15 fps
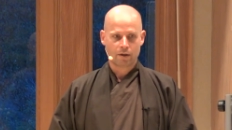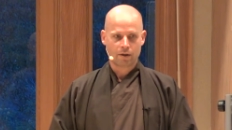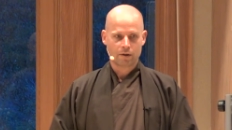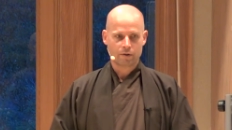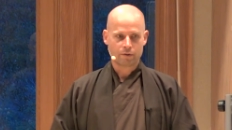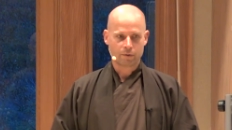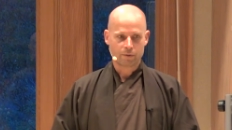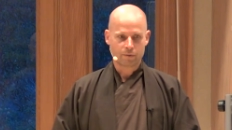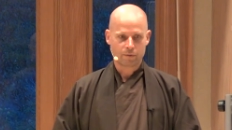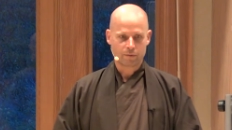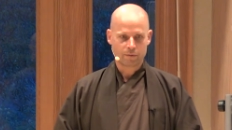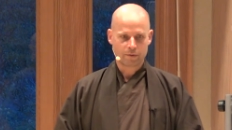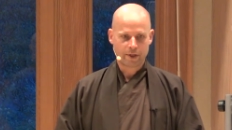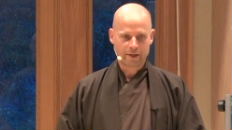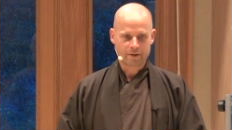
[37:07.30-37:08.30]
So
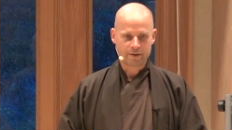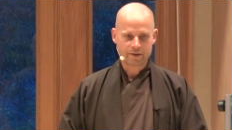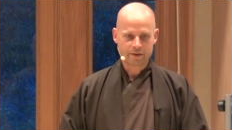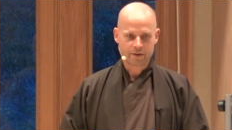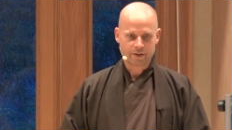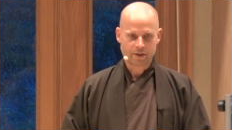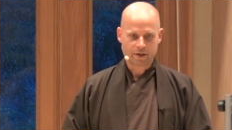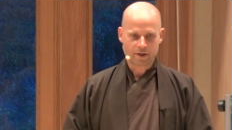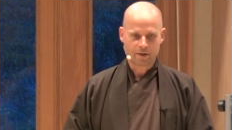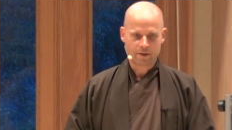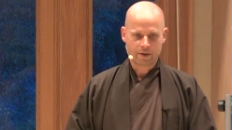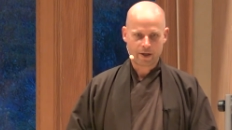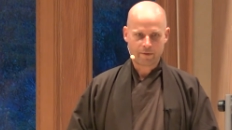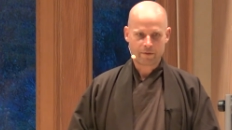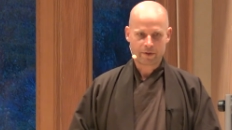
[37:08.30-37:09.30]
that teaching
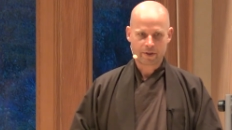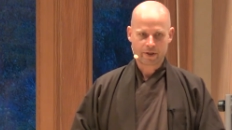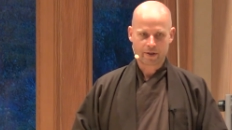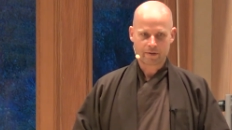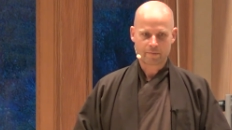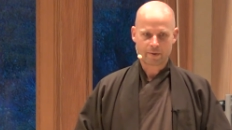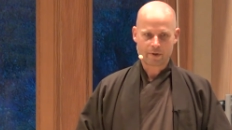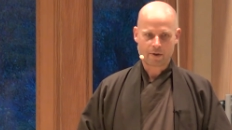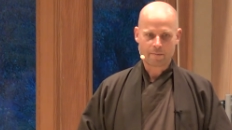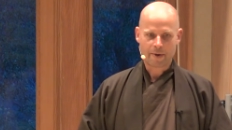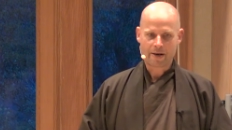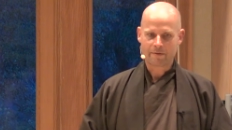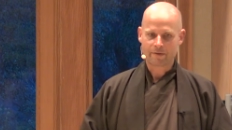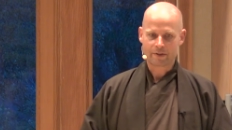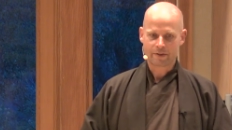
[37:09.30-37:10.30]
on everything is a
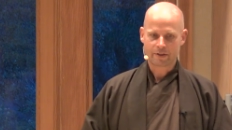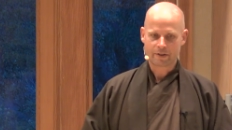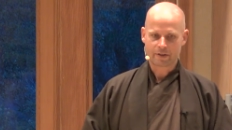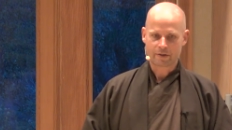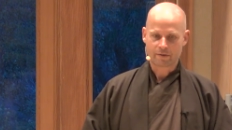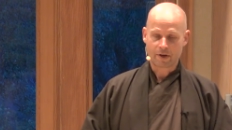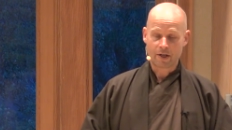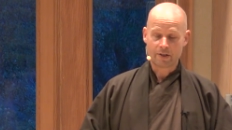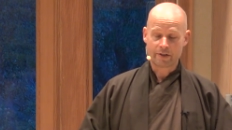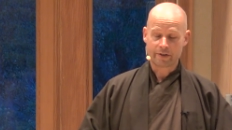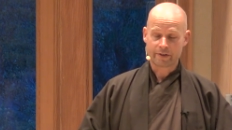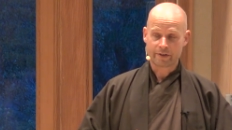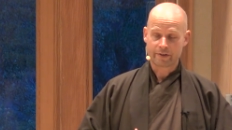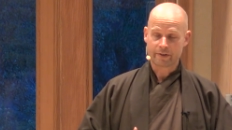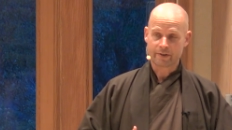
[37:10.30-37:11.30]
manifestation of
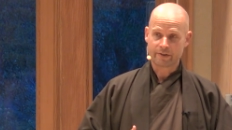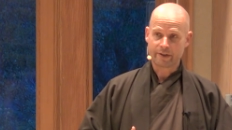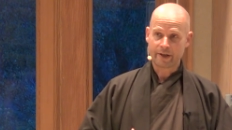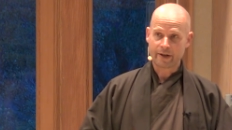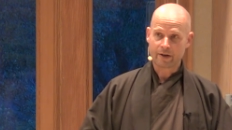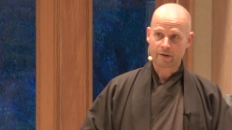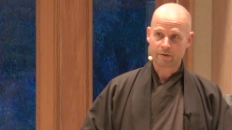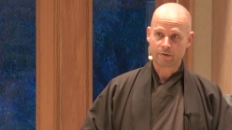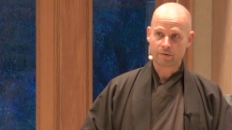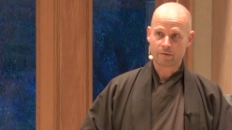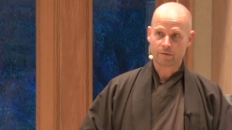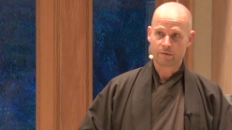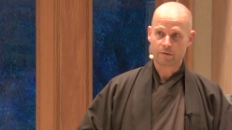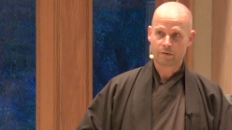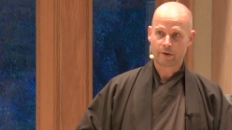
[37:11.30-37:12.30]
consciousness is there
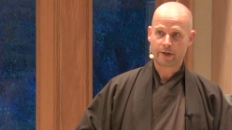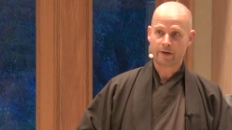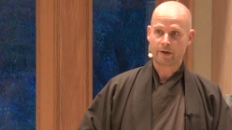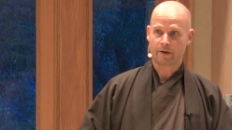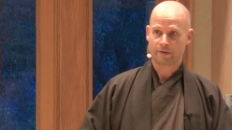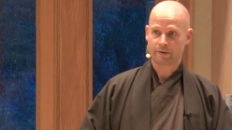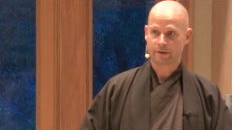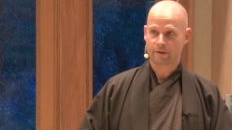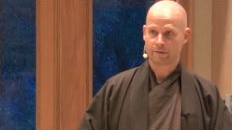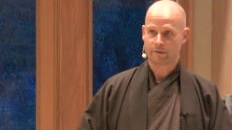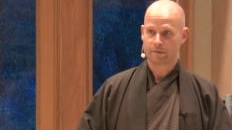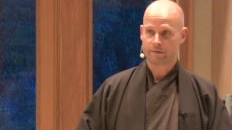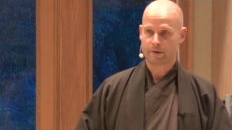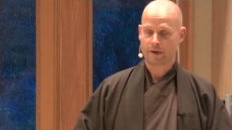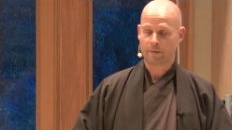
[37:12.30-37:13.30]
to train ourselves,
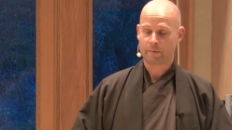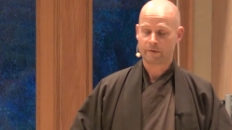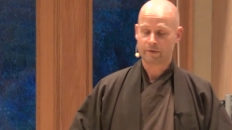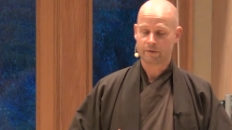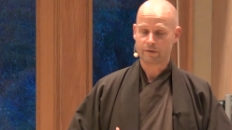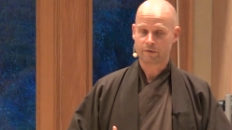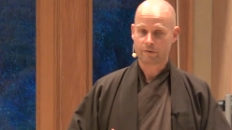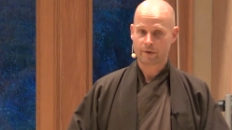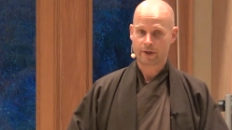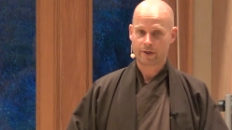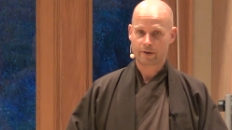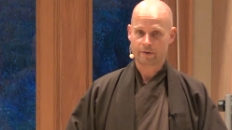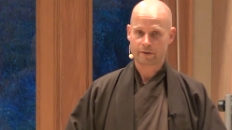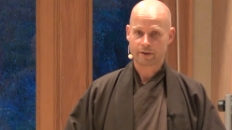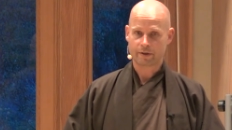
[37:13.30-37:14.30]
to help us to train
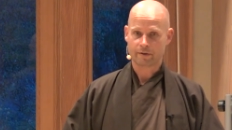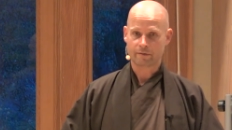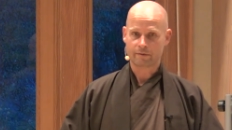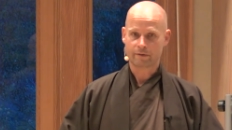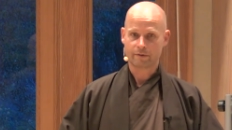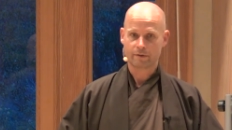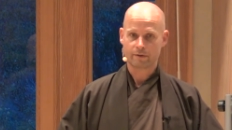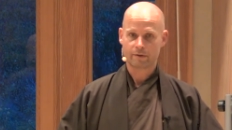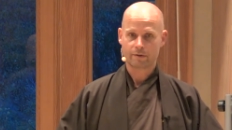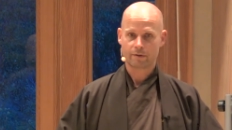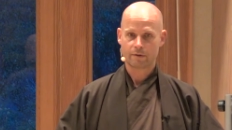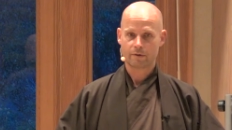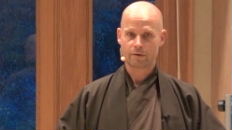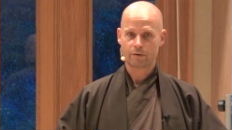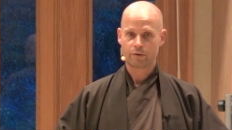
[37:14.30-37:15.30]
ourselves
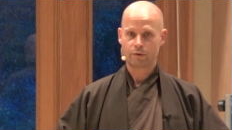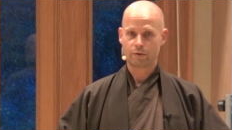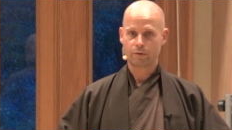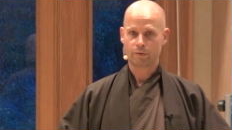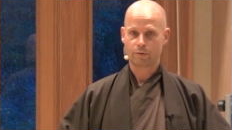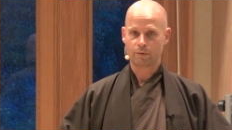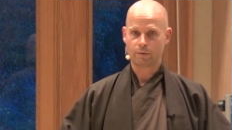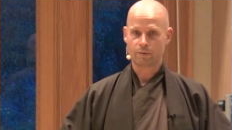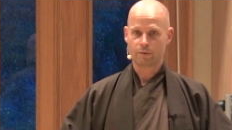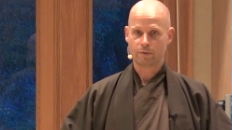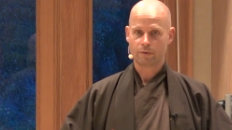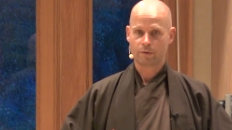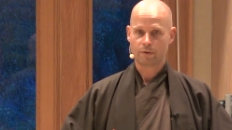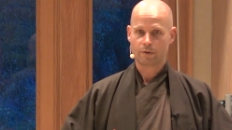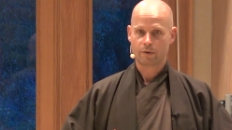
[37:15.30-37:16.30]
to
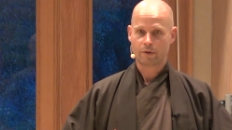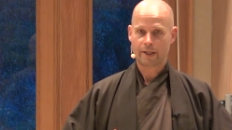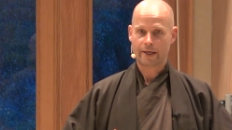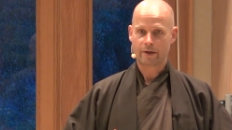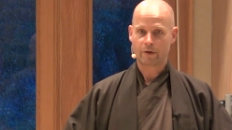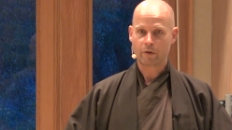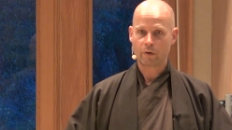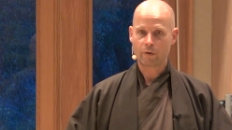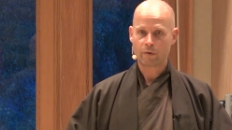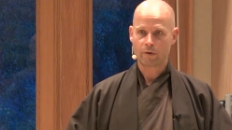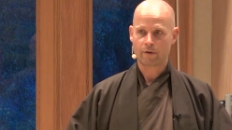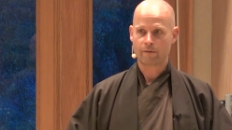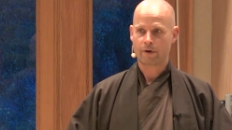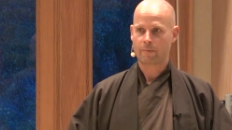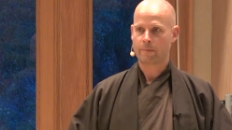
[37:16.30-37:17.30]
let go
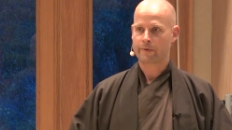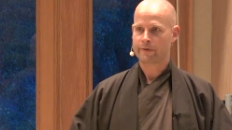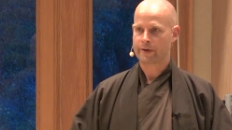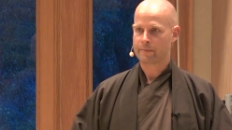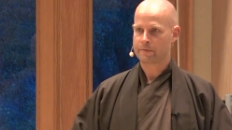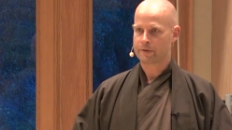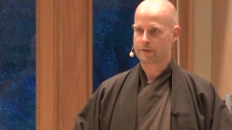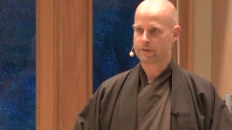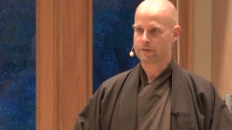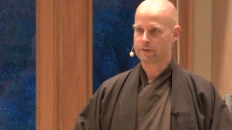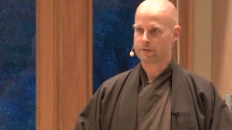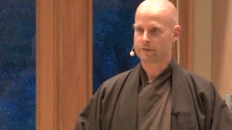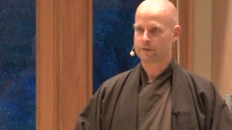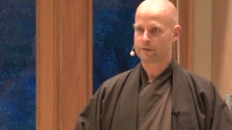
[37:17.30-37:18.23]
of our perceptions,